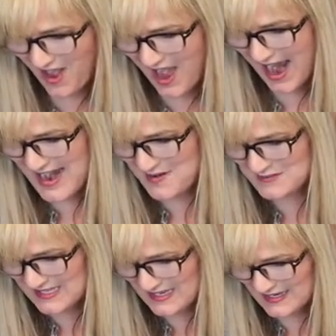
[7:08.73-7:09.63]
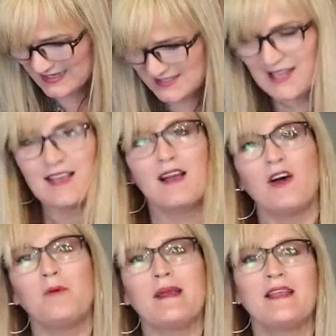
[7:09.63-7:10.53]
and it's like,
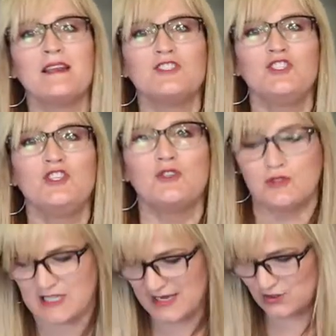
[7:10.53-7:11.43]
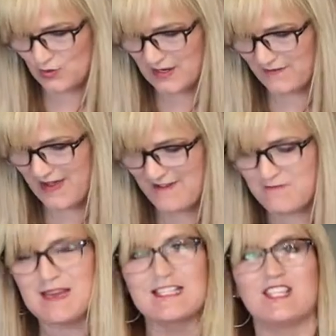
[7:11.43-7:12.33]
oh my goodness, you take
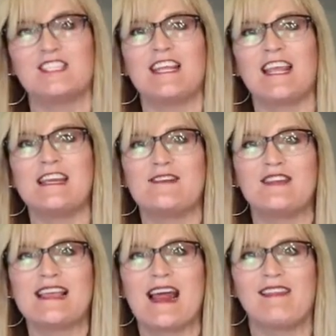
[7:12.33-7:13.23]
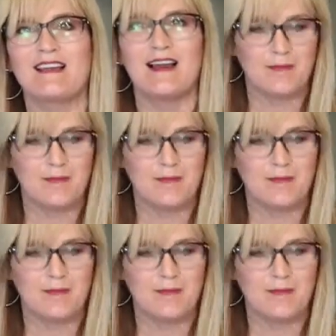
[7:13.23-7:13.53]
twenty-five minutes just taking everything out of the